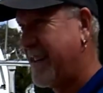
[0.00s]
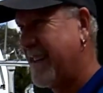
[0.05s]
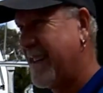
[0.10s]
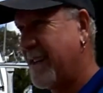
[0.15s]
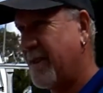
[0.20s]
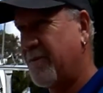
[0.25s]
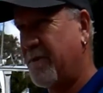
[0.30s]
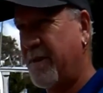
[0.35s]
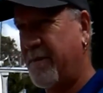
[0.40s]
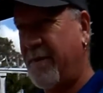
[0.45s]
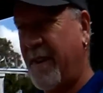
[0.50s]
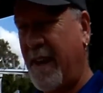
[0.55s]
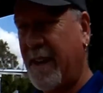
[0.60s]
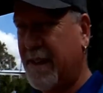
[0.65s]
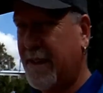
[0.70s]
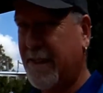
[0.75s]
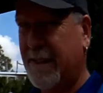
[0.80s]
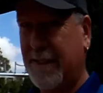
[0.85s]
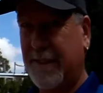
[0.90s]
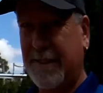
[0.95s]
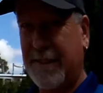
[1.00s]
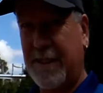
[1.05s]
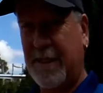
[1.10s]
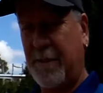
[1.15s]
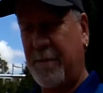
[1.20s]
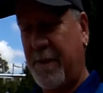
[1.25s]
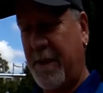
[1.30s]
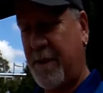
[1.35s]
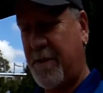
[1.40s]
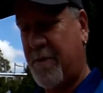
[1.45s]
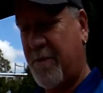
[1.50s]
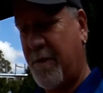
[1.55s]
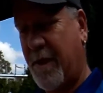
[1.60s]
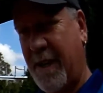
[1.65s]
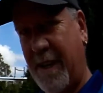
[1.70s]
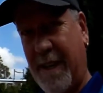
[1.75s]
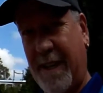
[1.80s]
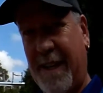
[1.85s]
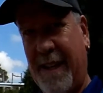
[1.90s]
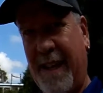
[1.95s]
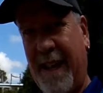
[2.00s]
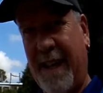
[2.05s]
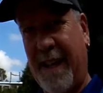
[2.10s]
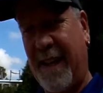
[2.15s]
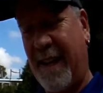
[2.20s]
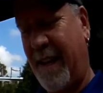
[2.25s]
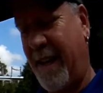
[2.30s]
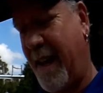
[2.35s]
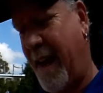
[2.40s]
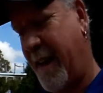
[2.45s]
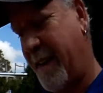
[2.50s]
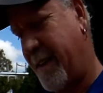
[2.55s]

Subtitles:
We found it a little bit tricky to get in and out. The